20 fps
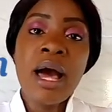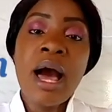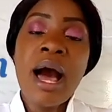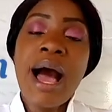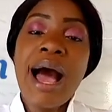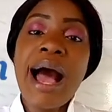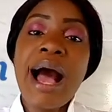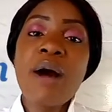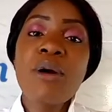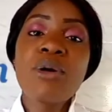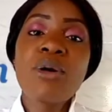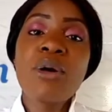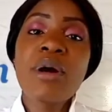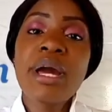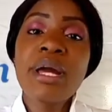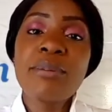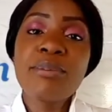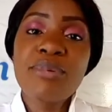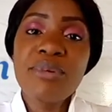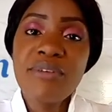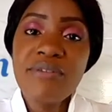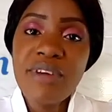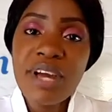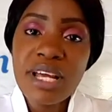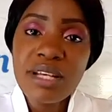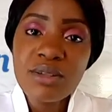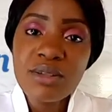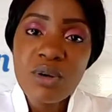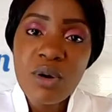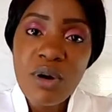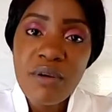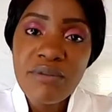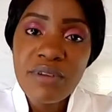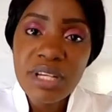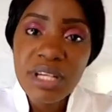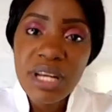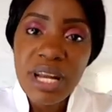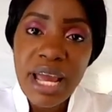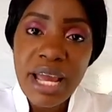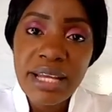How you can prevent
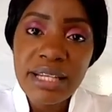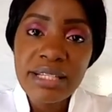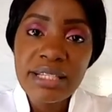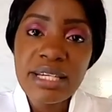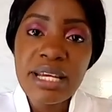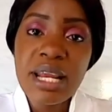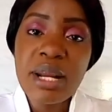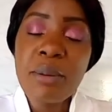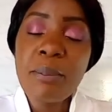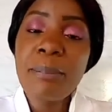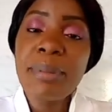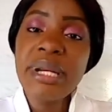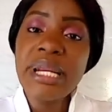COVID-19?